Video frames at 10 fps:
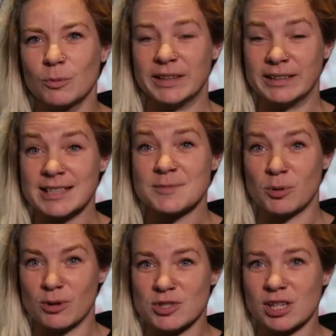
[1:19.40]
Within this
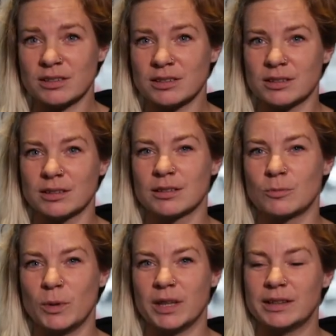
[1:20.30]
project,
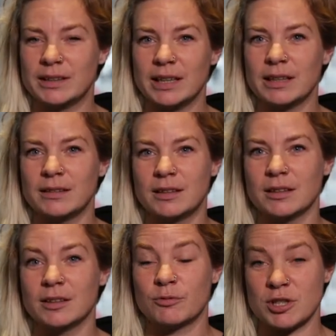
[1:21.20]
we did
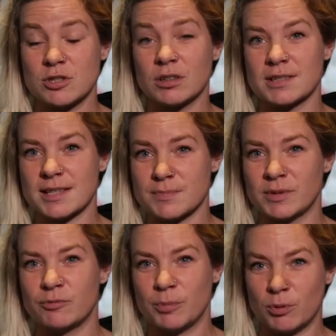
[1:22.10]
the regional
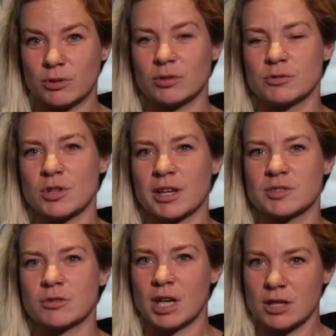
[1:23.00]
assessment report on drug
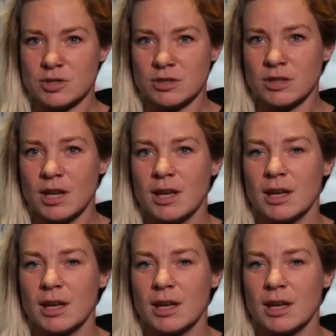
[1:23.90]
education